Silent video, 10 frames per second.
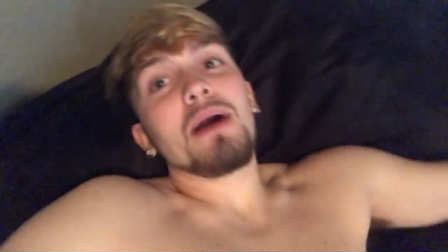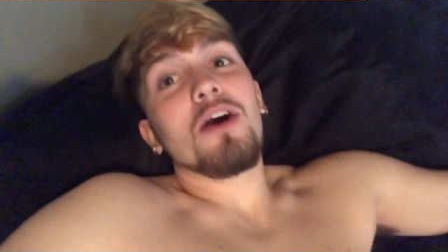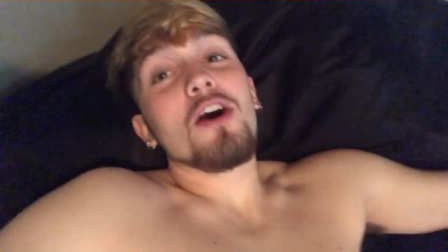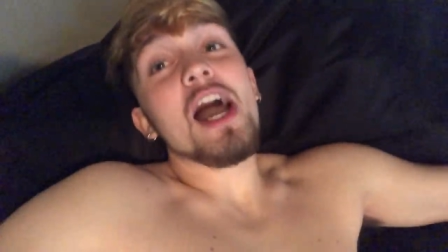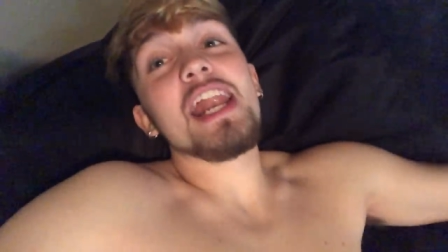
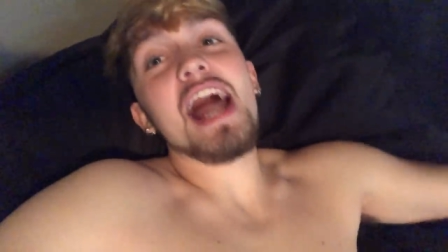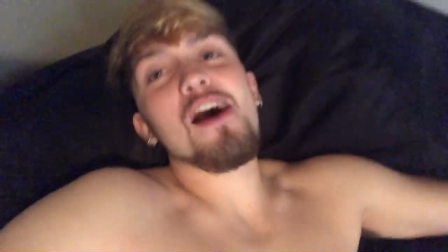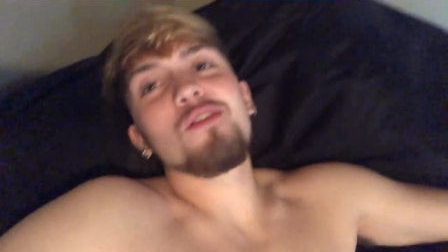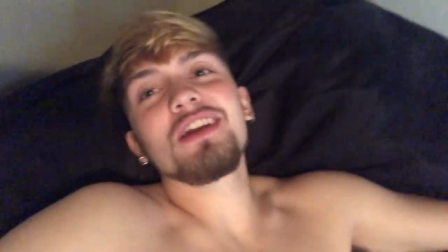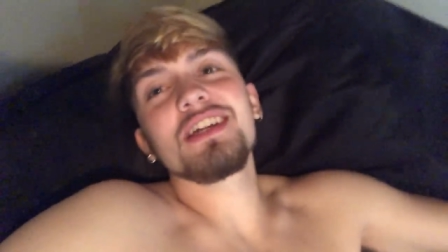about an
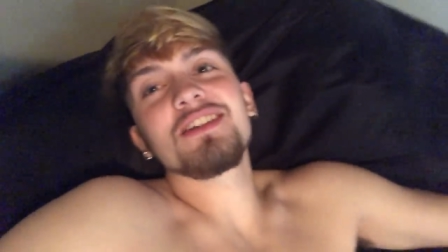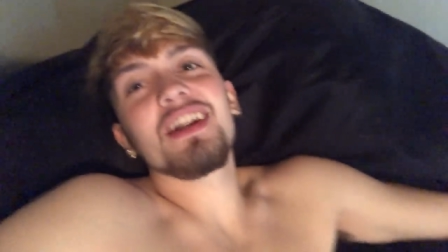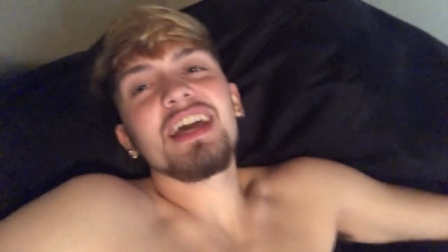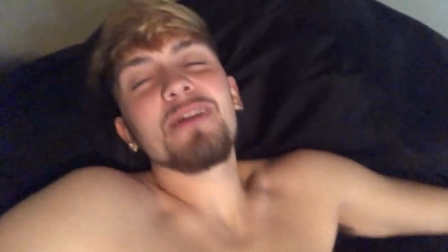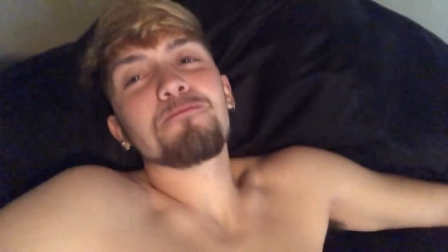hour
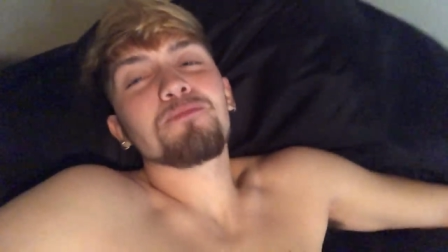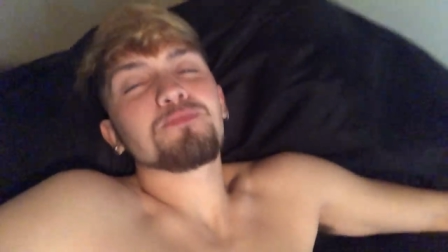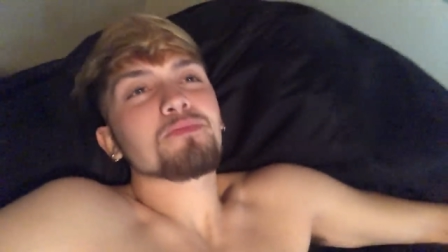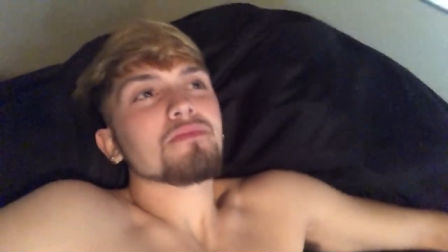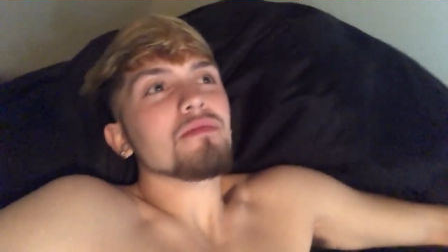yesterday,
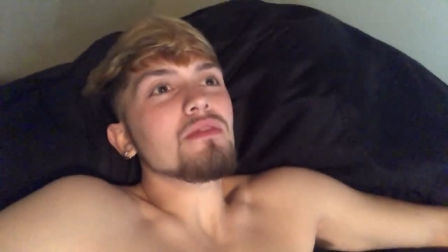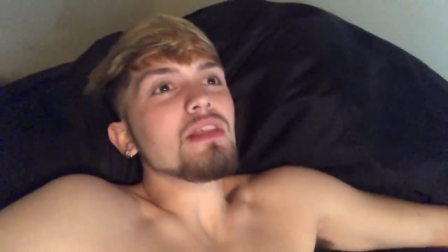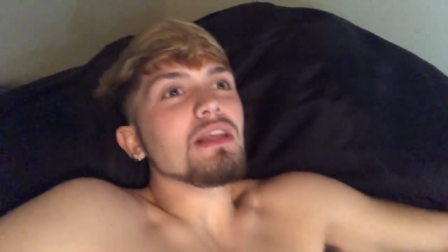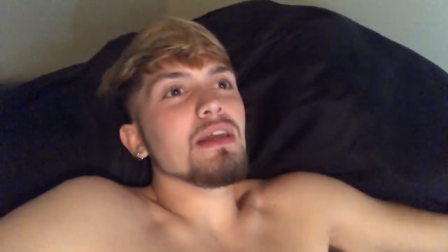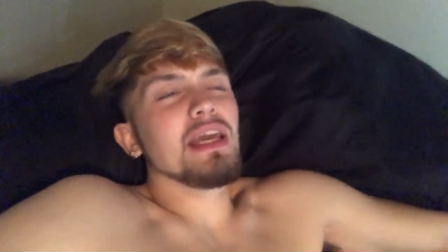
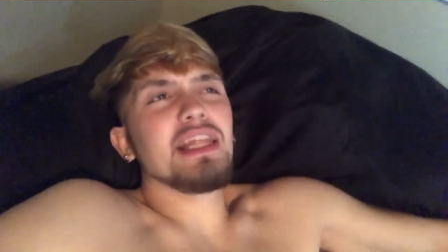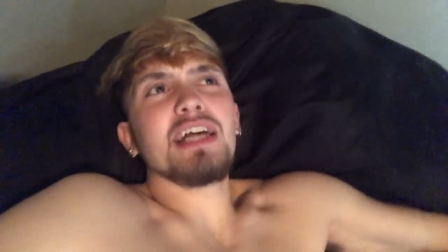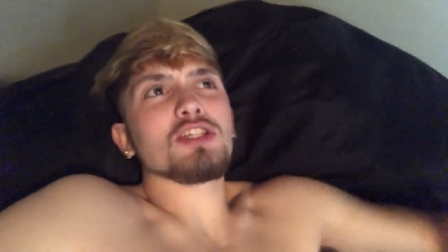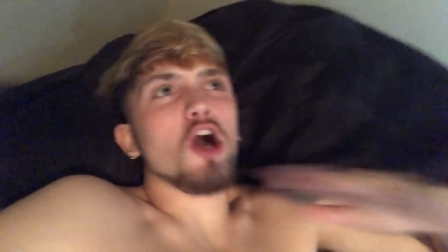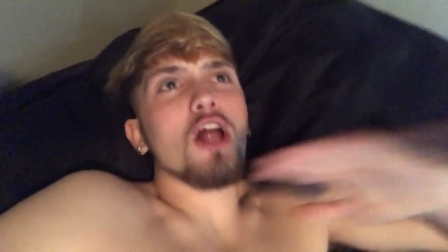and
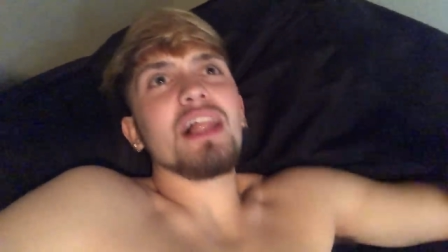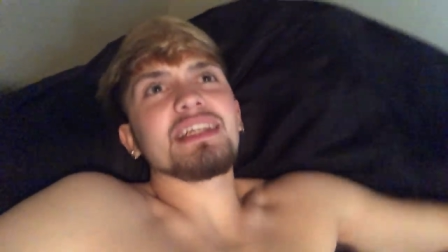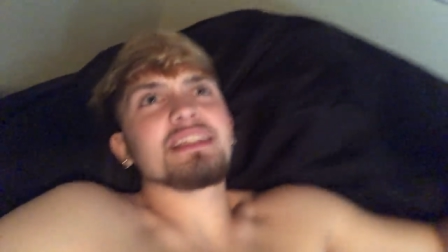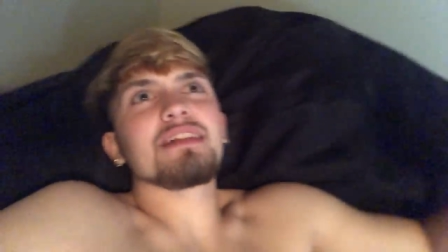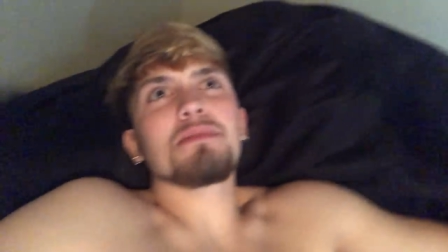that's all I
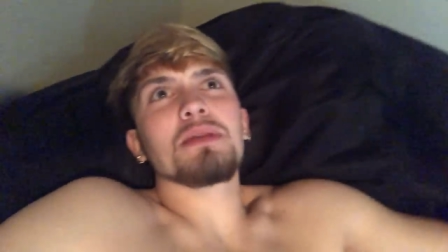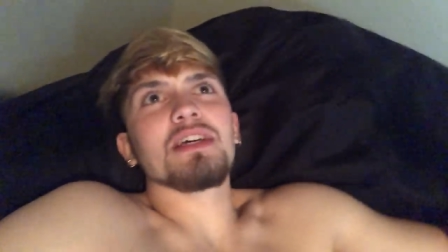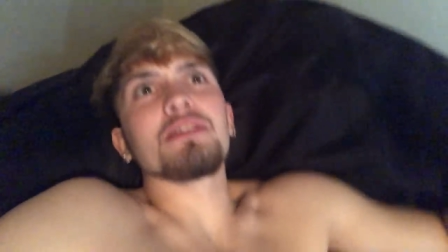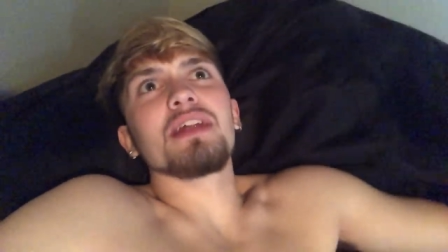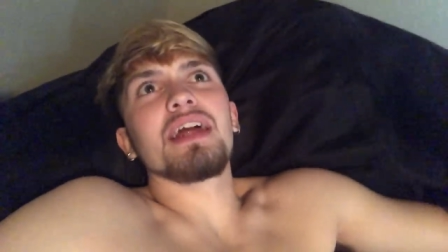slept
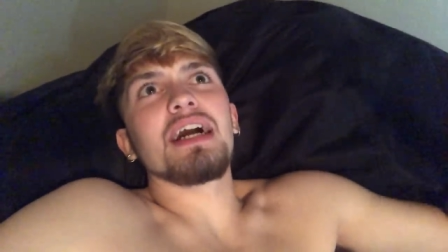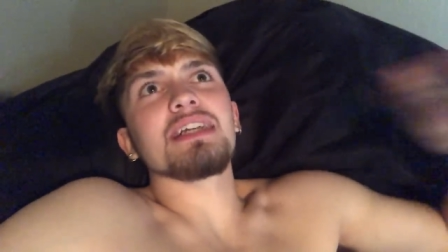yesterday.